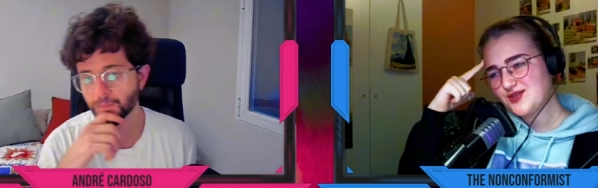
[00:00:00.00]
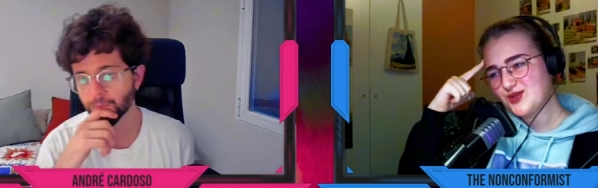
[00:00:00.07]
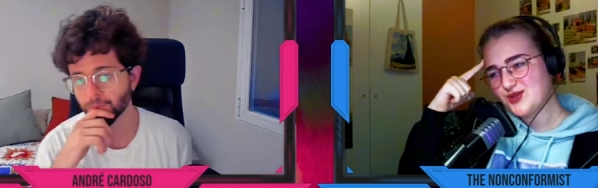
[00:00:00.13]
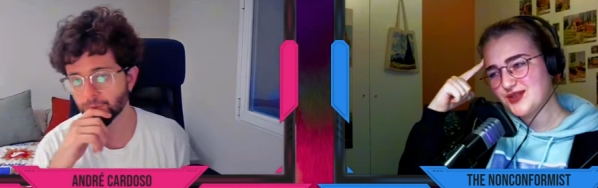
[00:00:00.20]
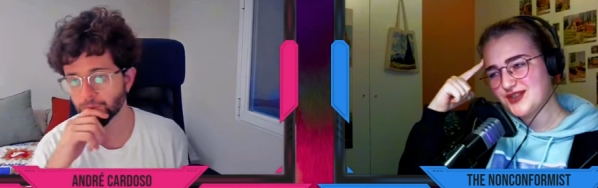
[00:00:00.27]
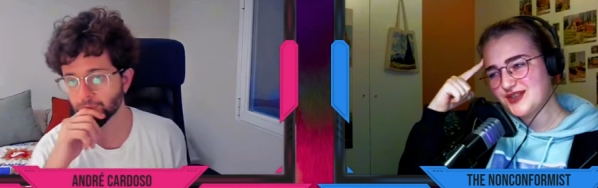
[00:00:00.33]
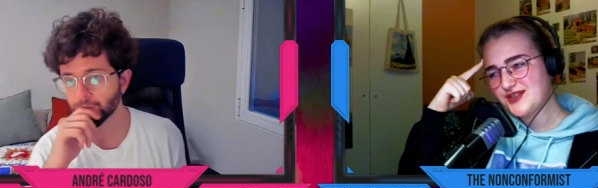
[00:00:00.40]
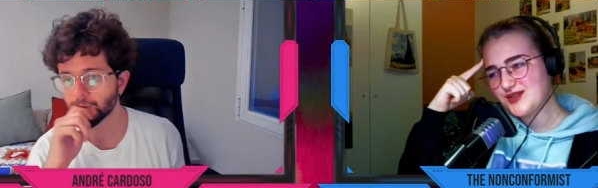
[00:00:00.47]

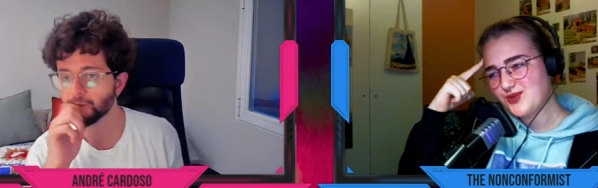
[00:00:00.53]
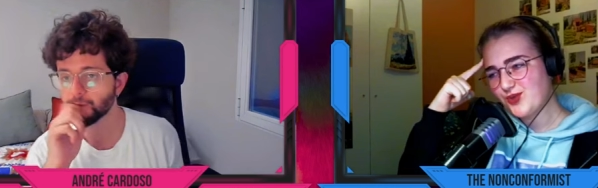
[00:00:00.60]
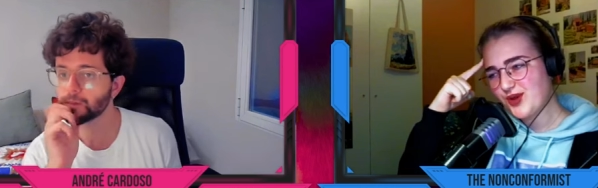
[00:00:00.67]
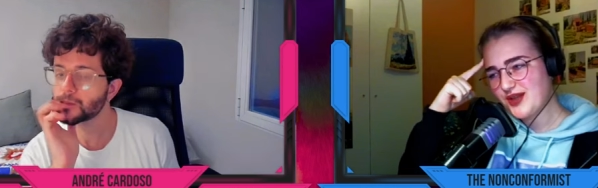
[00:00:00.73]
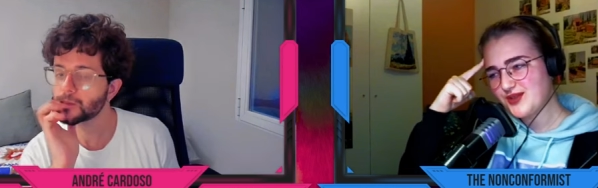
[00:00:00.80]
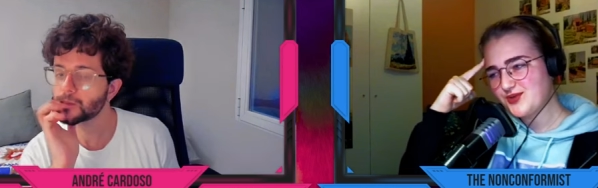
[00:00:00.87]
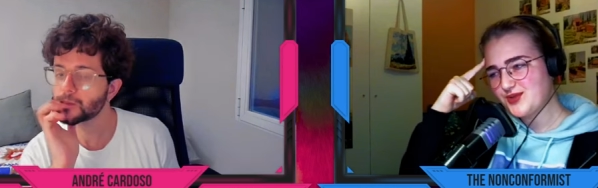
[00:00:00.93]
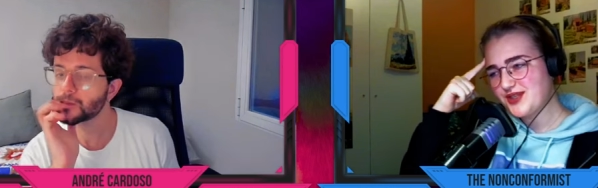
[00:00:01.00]
Speaker 1: you learned
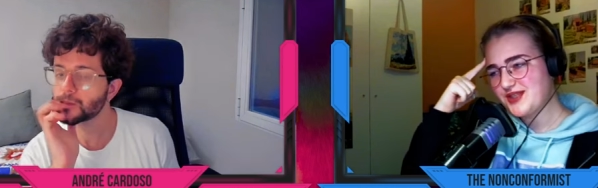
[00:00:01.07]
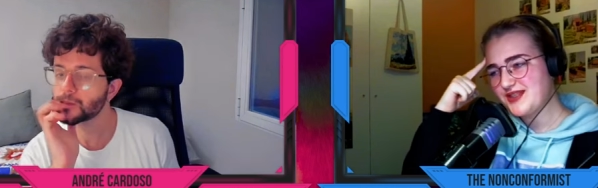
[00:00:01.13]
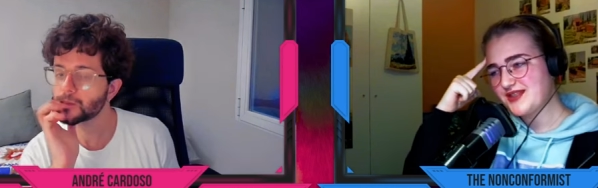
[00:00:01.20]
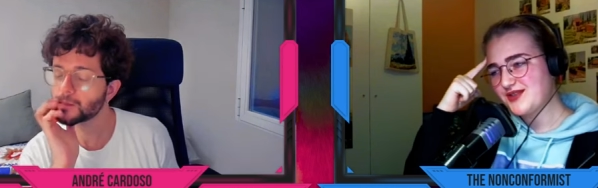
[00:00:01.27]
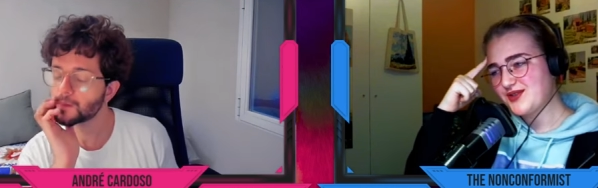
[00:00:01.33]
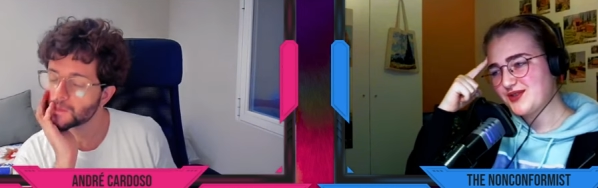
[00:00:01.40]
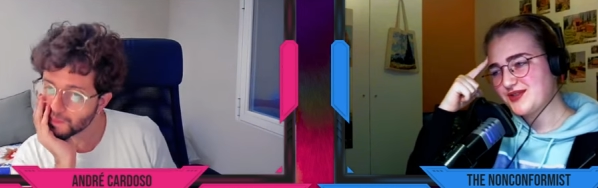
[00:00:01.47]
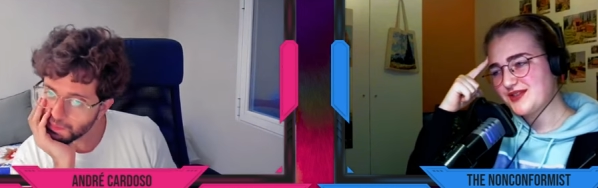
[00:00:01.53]
while
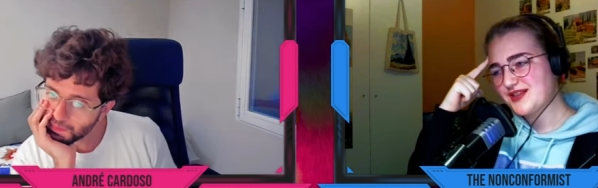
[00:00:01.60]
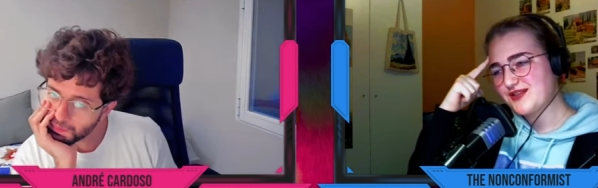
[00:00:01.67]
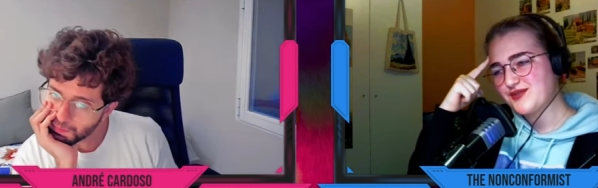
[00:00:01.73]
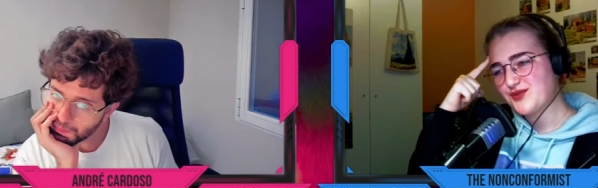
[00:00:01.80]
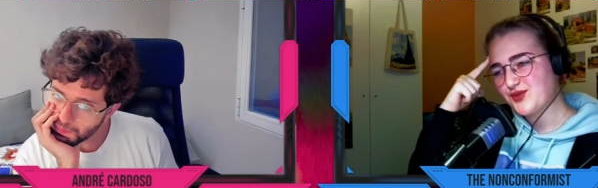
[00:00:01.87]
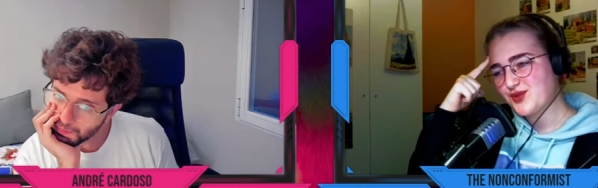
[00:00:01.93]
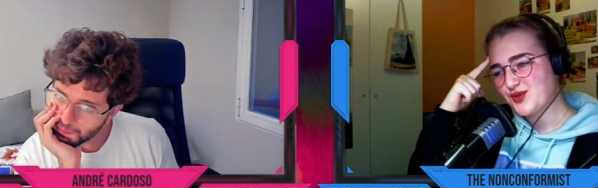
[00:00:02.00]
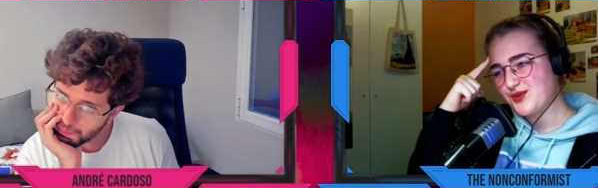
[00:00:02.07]
creating
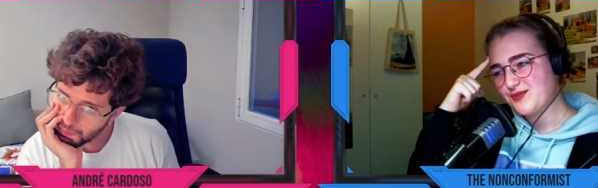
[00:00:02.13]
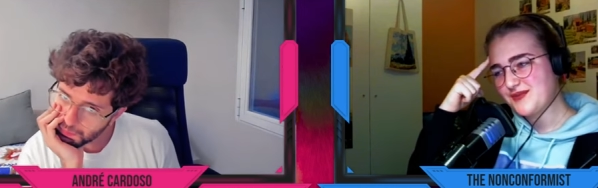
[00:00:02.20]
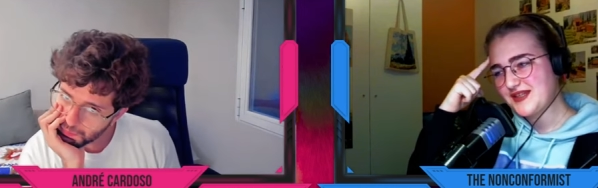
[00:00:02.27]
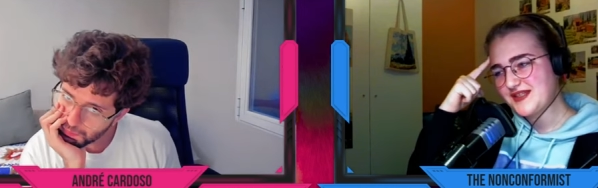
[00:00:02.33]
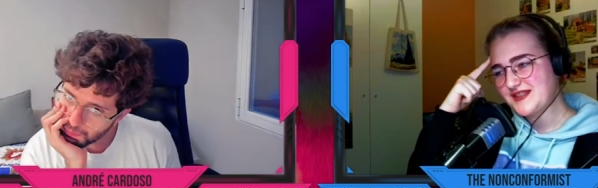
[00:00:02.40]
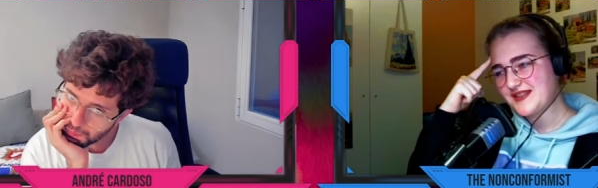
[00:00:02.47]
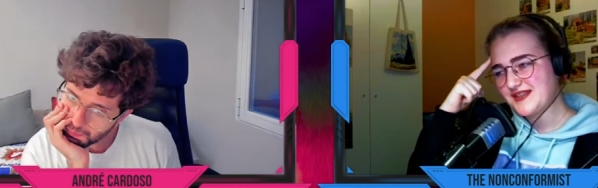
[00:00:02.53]
content for Mix